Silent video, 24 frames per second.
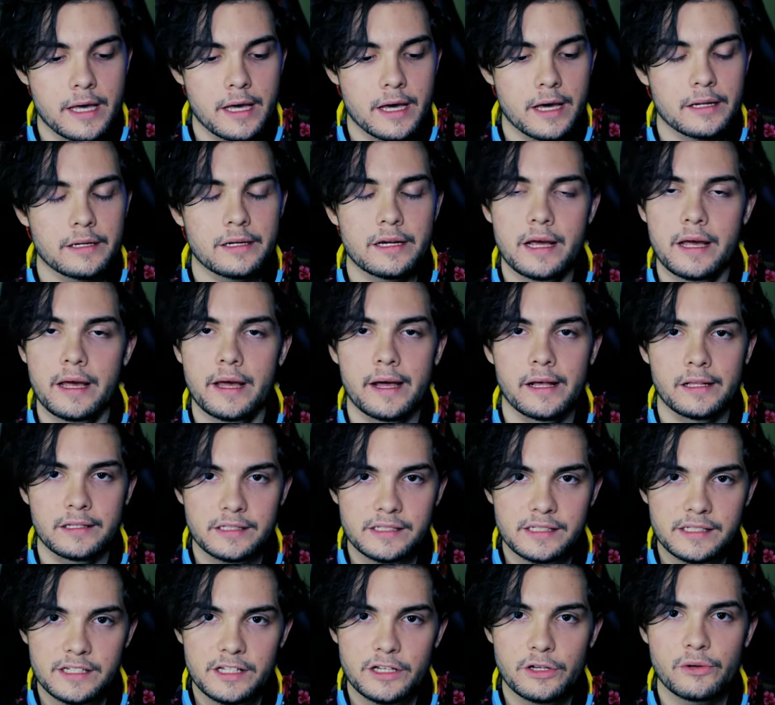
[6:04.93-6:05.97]
And yeah, I'll
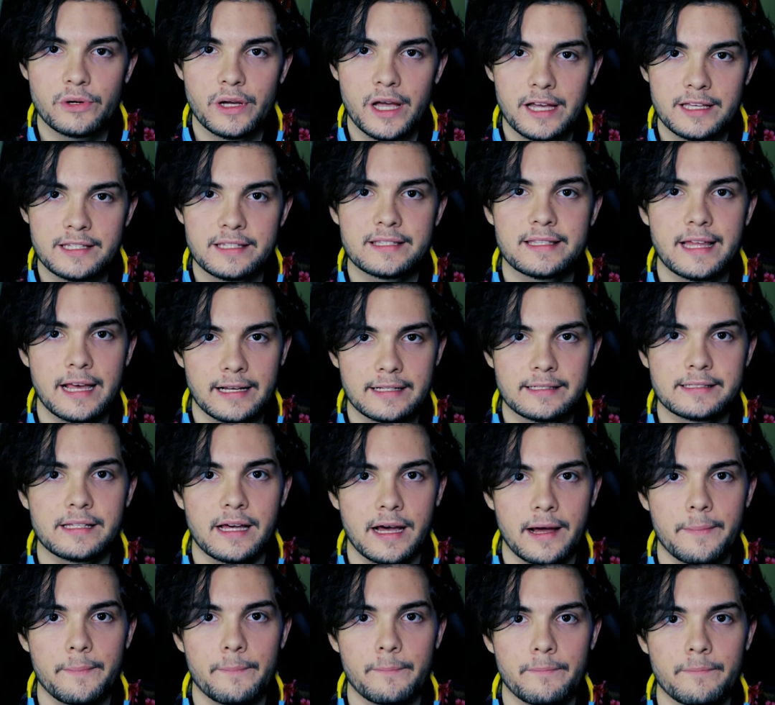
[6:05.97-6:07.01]
see you guys next
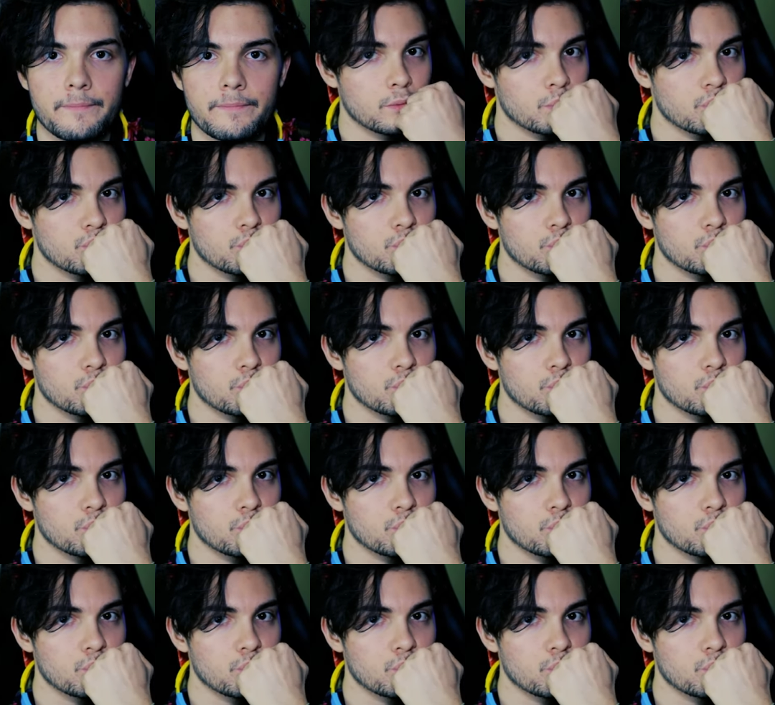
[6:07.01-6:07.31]
time.